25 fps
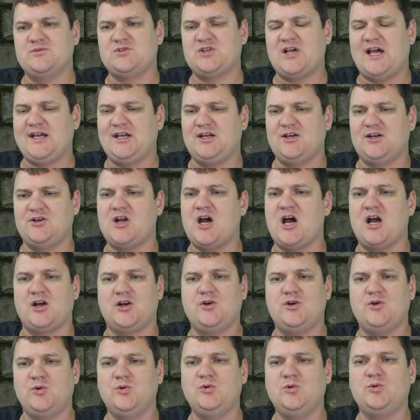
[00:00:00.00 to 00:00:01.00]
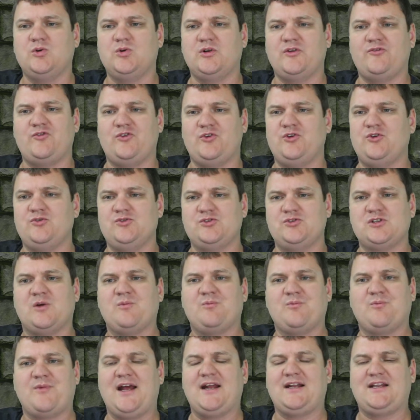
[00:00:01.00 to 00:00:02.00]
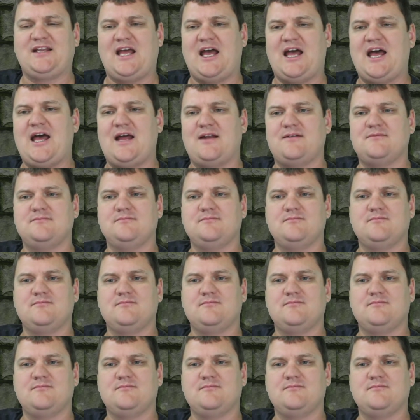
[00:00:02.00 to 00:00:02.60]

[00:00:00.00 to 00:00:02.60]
like you're not cool if you do something like that.